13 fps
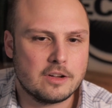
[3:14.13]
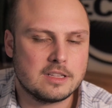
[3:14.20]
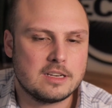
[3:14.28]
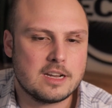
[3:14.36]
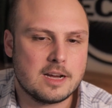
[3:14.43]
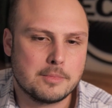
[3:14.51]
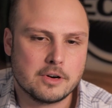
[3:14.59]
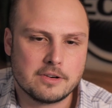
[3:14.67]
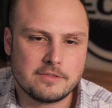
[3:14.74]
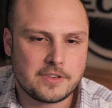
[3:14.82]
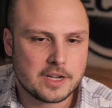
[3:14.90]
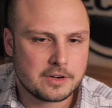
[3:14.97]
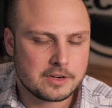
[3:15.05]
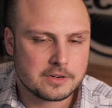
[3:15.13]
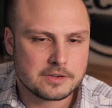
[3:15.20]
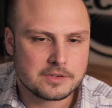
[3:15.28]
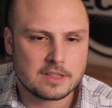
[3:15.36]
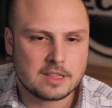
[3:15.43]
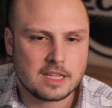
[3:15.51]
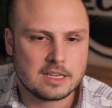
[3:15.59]
the number of failures
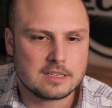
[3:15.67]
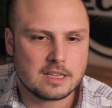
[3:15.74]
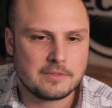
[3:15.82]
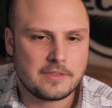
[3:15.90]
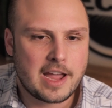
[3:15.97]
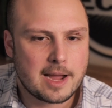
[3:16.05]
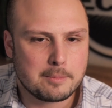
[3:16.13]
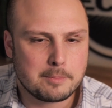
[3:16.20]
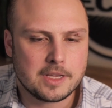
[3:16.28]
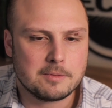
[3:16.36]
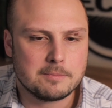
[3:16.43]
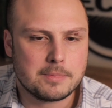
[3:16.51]
or things that have happened.